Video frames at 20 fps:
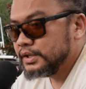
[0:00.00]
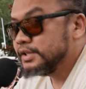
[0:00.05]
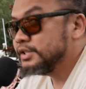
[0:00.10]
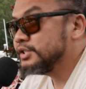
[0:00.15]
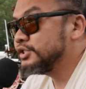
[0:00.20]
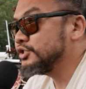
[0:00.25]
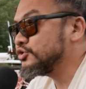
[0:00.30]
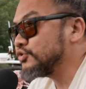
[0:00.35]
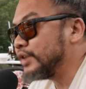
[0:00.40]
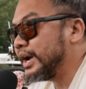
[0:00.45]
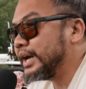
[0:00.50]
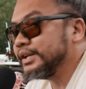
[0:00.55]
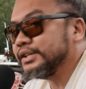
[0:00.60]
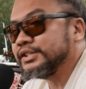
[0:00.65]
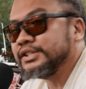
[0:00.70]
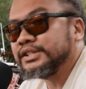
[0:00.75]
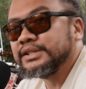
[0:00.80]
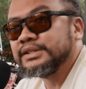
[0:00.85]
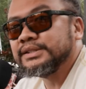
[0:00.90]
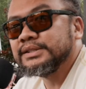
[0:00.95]

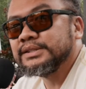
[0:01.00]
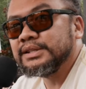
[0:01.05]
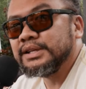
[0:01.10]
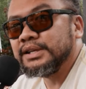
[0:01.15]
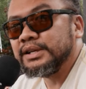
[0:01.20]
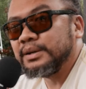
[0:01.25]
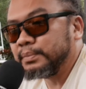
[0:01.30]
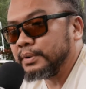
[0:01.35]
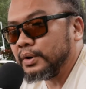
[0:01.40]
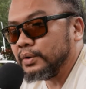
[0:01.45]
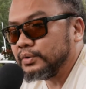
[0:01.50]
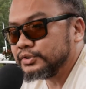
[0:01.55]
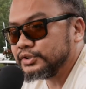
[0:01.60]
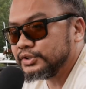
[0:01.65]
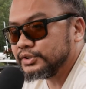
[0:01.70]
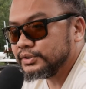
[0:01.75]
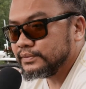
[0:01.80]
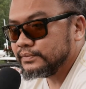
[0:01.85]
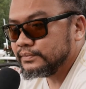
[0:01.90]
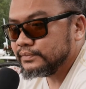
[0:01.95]
strategies, and
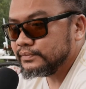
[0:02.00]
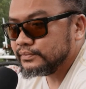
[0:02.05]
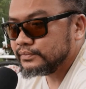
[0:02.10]
approach.